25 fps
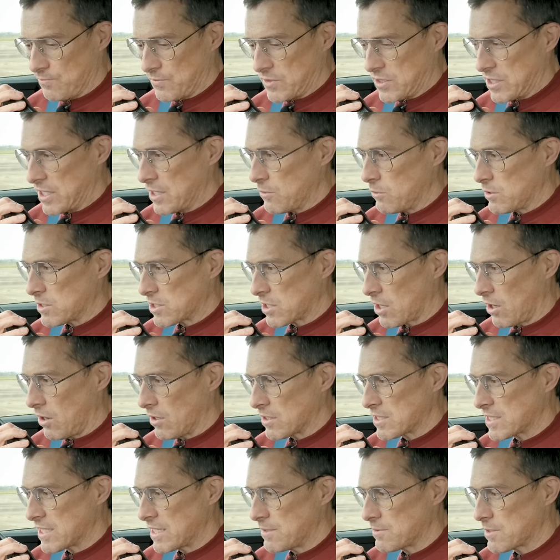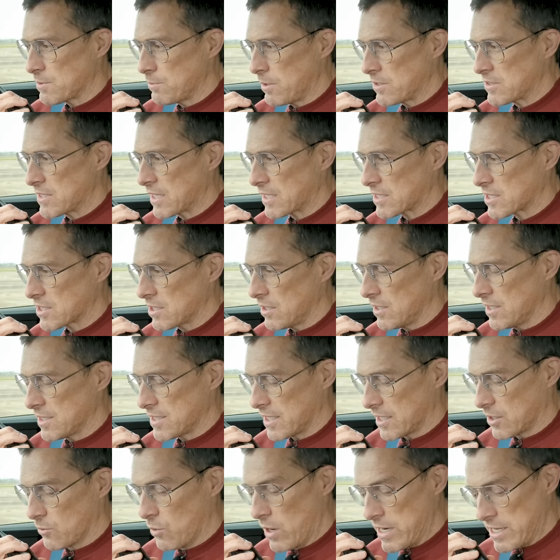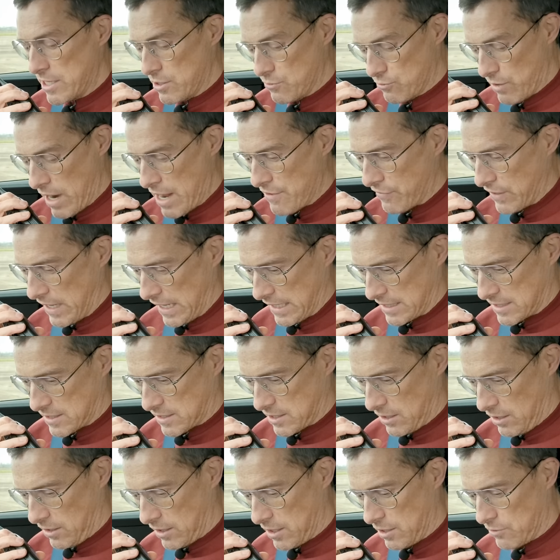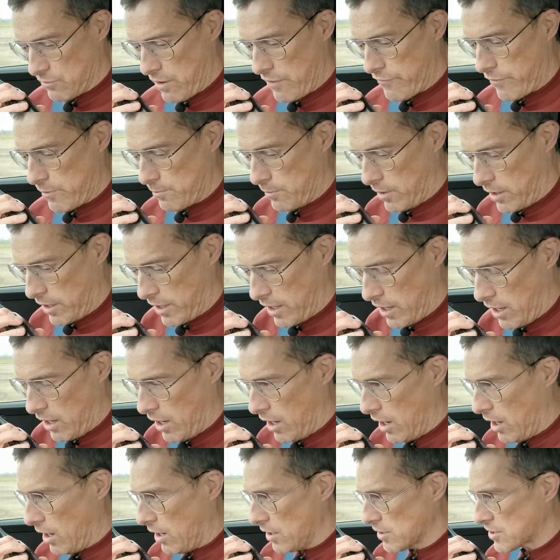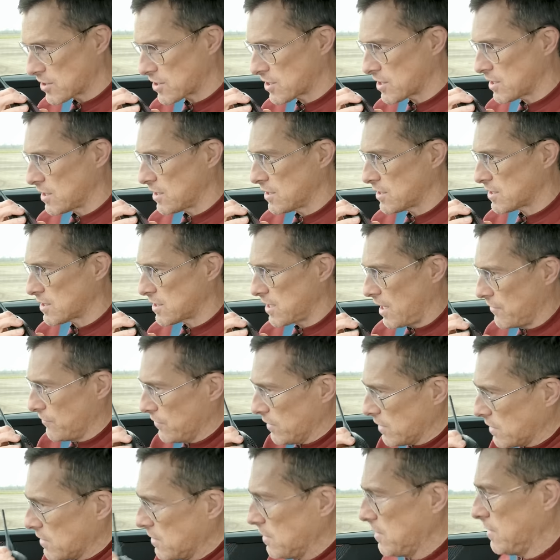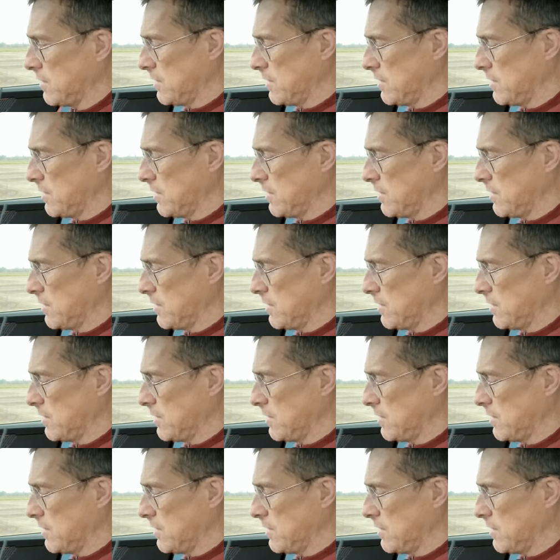See which car seems the most exciting when you rev it. So I'm going to rev up my RS7.